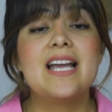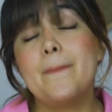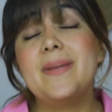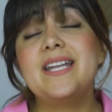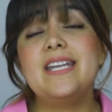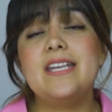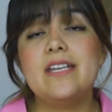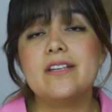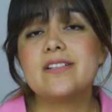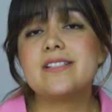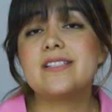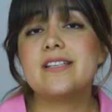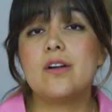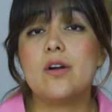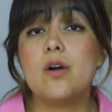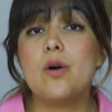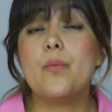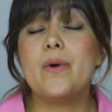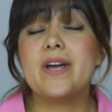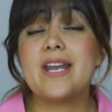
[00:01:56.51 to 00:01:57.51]
many years
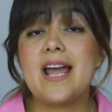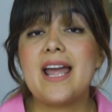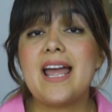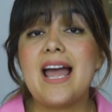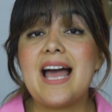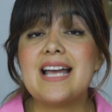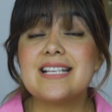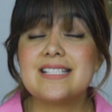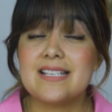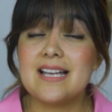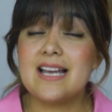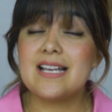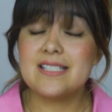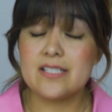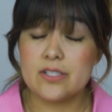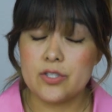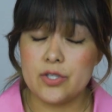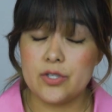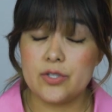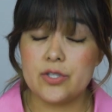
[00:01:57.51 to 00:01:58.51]
ago when I asked,
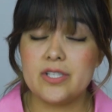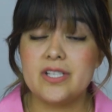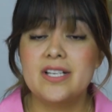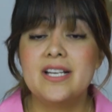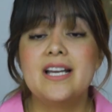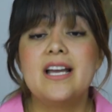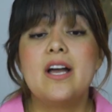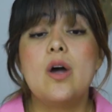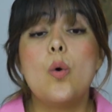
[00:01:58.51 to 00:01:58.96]
asked her